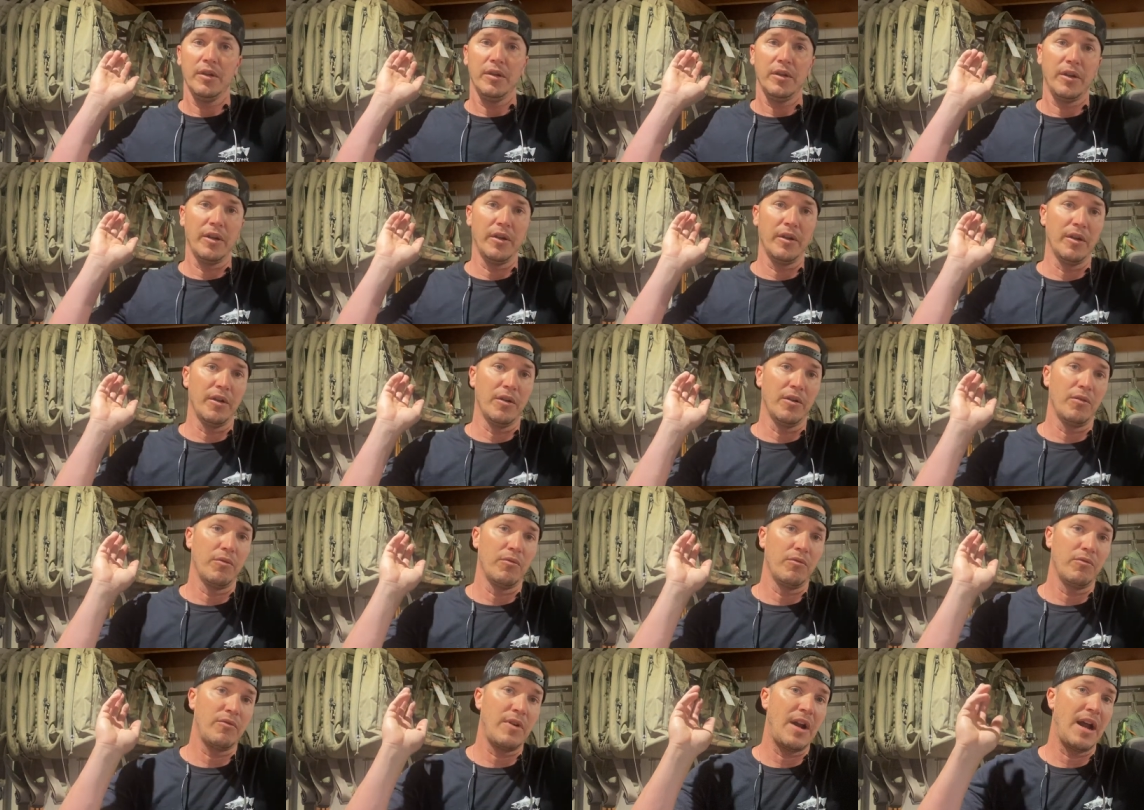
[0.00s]
you
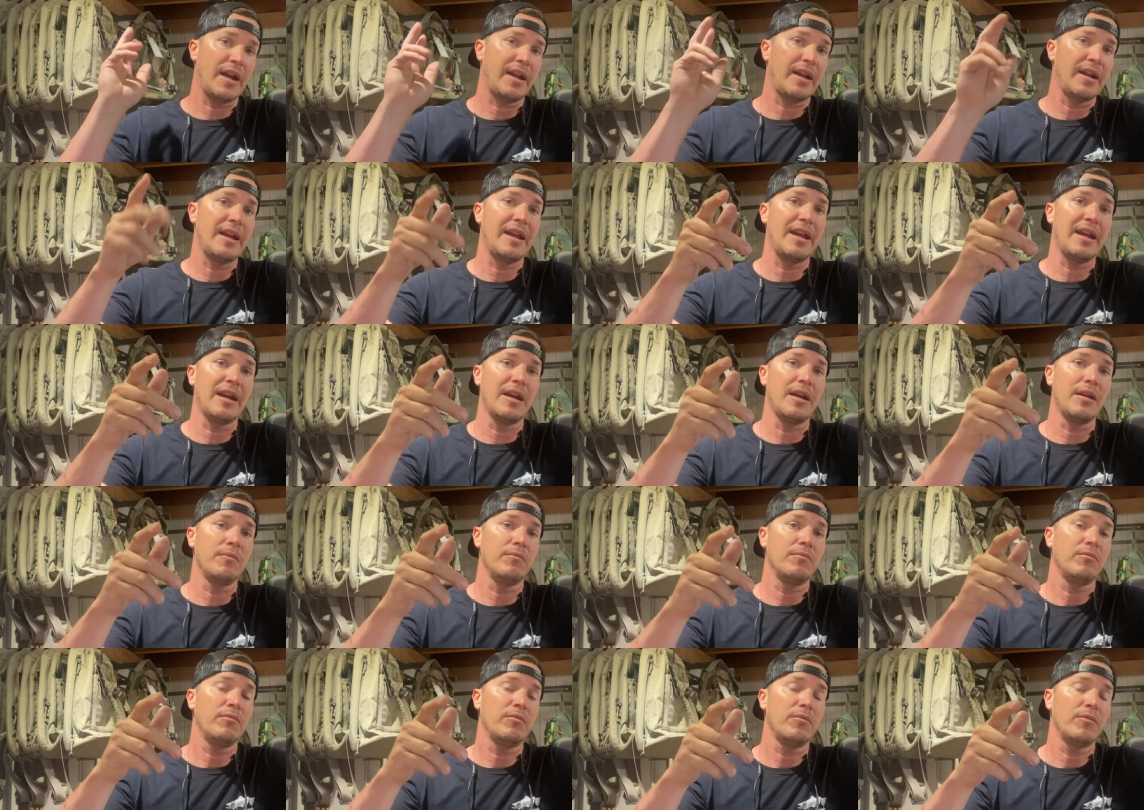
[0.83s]
know,
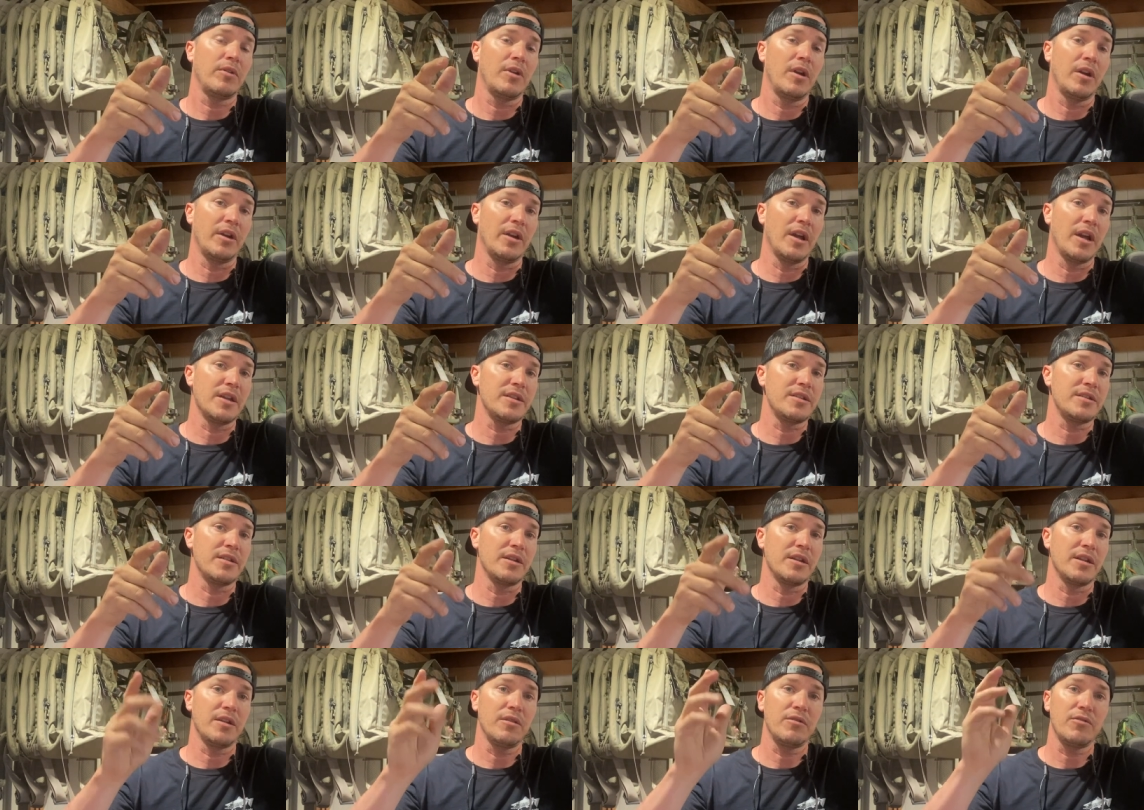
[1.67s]
Rockingham,
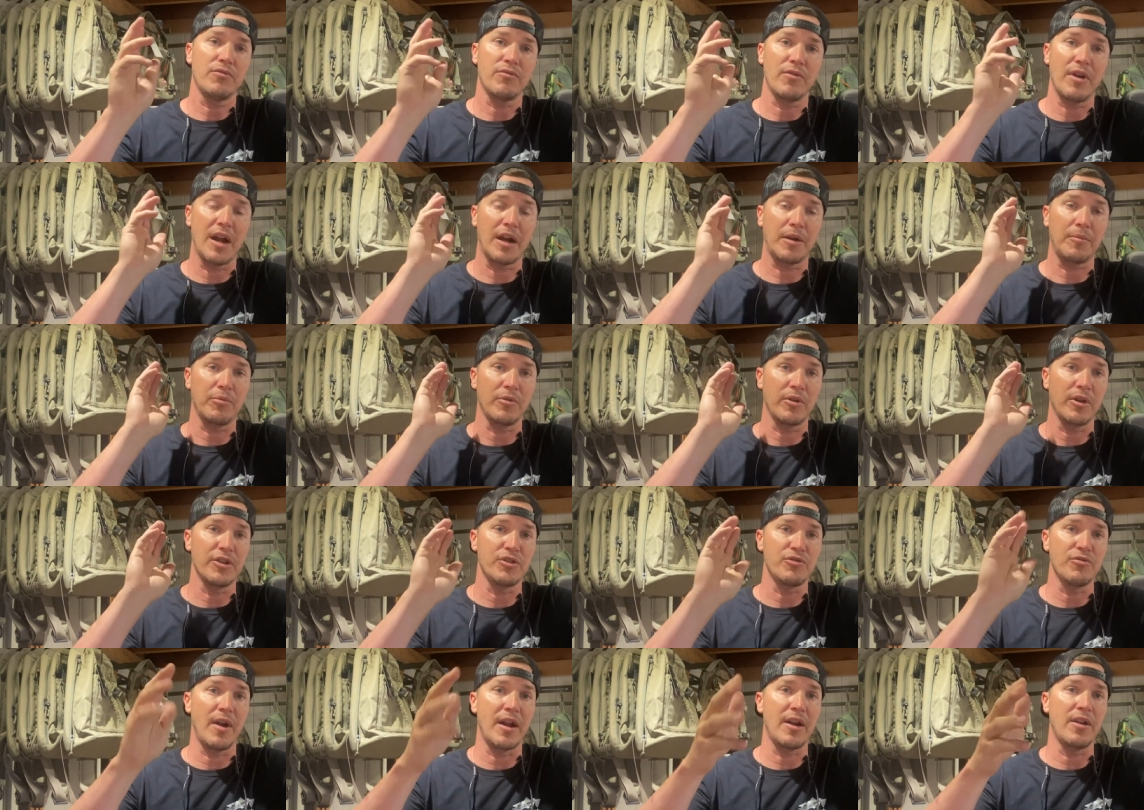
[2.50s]
Augusta,
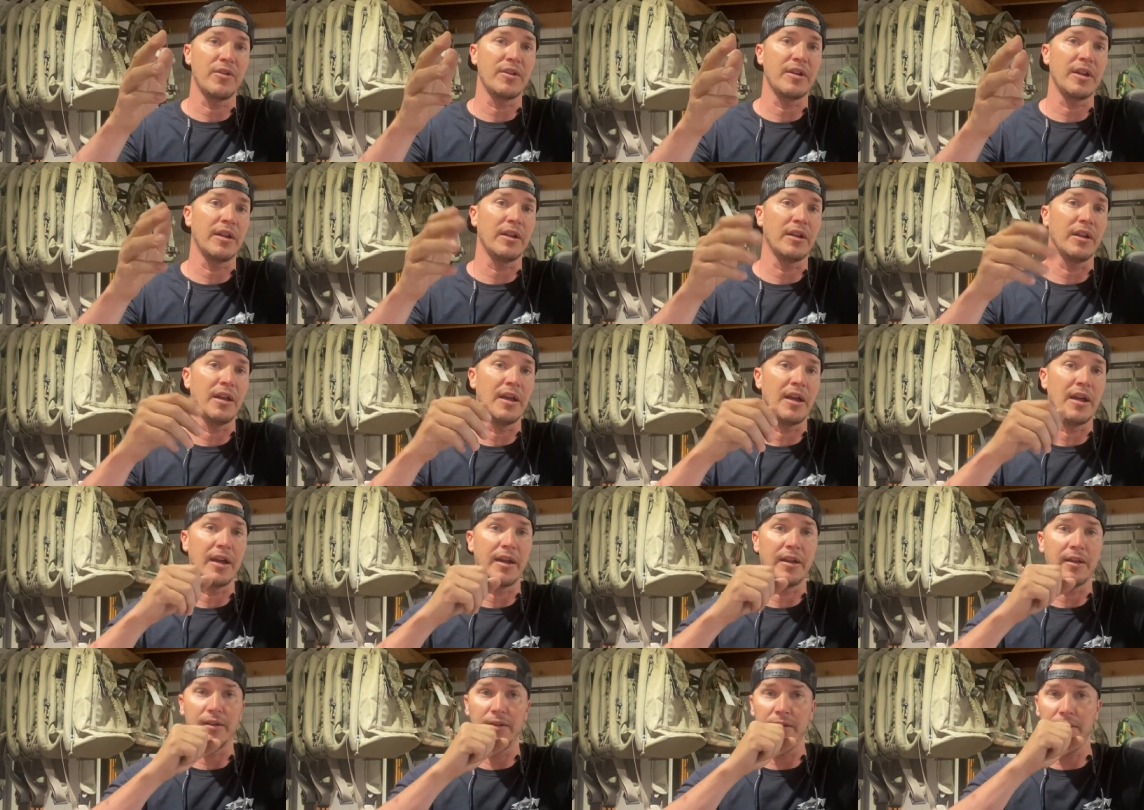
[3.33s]
Rockbridge, right on down the
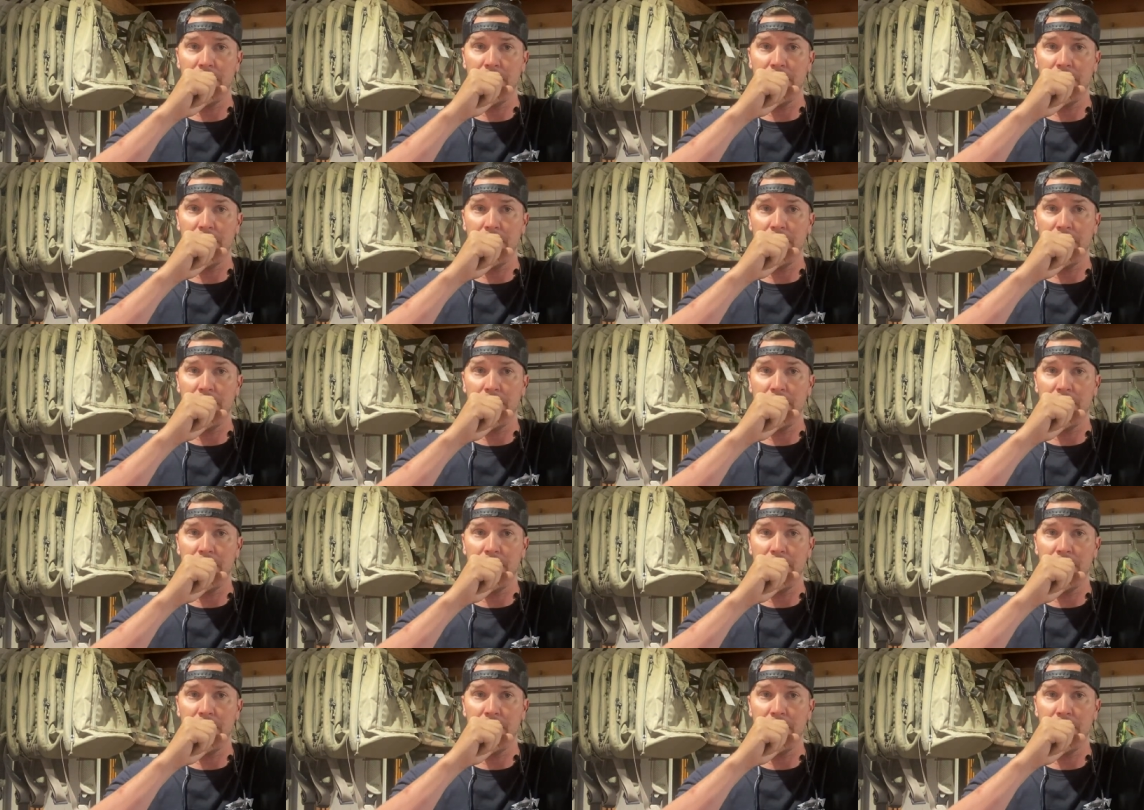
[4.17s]
line,